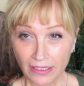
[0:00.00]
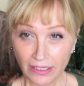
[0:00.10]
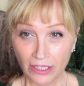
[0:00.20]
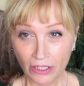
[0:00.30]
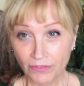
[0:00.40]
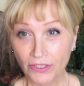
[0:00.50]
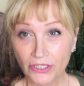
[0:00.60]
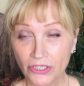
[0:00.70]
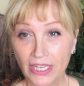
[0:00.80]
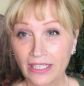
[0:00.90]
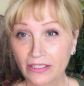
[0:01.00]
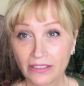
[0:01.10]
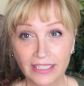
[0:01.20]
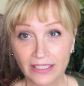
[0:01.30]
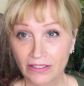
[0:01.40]
you know, for your
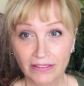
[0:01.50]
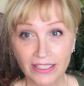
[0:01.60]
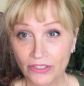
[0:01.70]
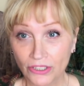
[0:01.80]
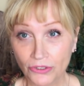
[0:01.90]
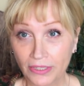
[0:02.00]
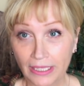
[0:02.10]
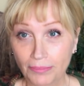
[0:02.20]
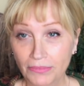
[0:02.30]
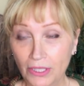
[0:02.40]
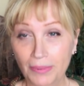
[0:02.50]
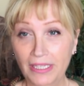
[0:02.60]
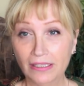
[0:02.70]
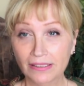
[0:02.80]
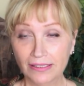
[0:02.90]
gender is your trip, nobody
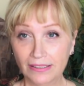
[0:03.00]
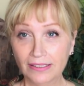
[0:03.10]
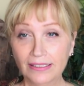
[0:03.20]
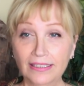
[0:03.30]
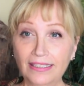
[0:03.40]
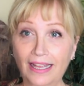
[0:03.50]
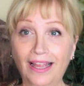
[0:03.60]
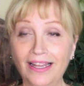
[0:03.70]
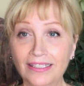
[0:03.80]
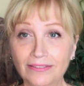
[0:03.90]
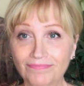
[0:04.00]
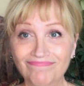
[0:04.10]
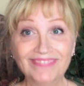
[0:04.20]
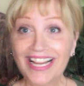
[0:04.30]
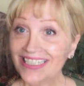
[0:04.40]
else's. And
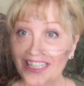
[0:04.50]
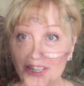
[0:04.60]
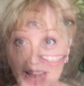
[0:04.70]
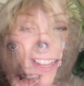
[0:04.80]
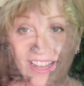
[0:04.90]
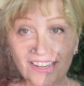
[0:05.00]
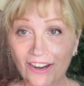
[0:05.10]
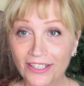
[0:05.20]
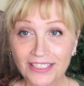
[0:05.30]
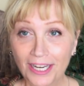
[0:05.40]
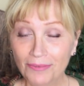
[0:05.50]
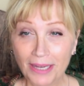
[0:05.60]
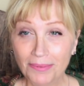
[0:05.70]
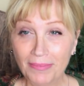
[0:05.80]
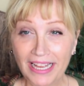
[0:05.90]
I tell you, I had a hard time
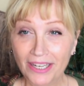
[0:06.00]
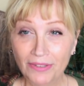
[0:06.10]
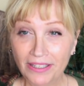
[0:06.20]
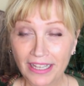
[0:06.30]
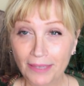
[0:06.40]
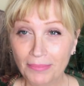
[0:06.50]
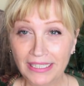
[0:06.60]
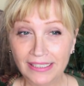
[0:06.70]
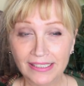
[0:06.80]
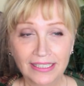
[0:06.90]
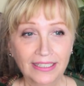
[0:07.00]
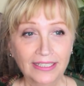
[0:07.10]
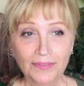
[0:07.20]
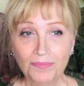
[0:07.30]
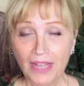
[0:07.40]
wrapping my head around that, because
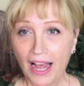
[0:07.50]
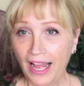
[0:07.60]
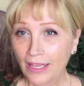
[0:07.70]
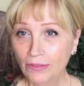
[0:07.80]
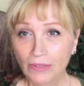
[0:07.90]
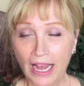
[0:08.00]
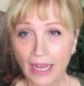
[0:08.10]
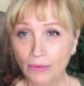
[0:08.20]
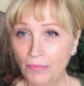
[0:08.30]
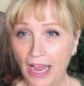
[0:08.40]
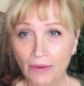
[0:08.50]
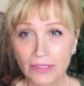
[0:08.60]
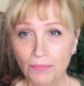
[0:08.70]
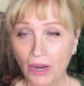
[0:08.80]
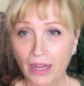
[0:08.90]
I
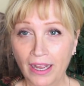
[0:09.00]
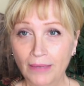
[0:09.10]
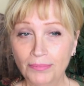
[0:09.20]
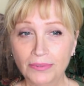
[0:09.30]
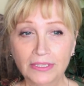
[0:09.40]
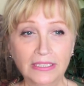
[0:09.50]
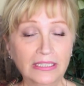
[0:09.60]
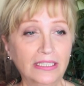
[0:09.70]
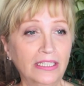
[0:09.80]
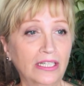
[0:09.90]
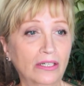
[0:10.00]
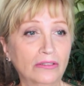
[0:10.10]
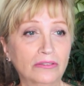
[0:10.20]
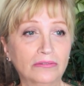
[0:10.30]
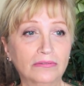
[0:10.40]
was brought up, you
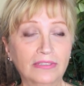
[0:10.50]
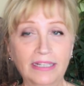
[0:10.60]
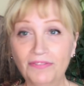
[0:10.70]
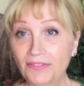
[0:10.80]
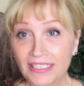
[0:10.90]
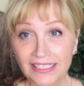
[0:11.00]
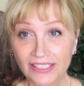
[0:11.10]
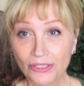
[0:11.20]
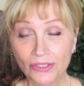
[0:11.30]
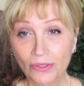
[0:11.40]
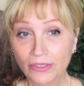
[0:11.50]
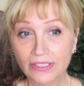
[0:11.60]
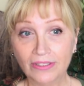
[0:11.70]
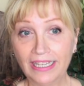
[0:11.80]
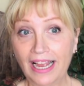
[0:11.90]
know, I'm 56 years old,
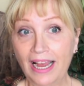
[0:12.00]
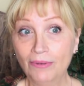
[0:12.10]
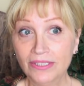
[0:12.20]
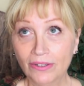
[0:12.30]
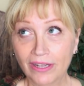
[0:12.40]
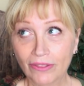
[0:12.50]
so like I was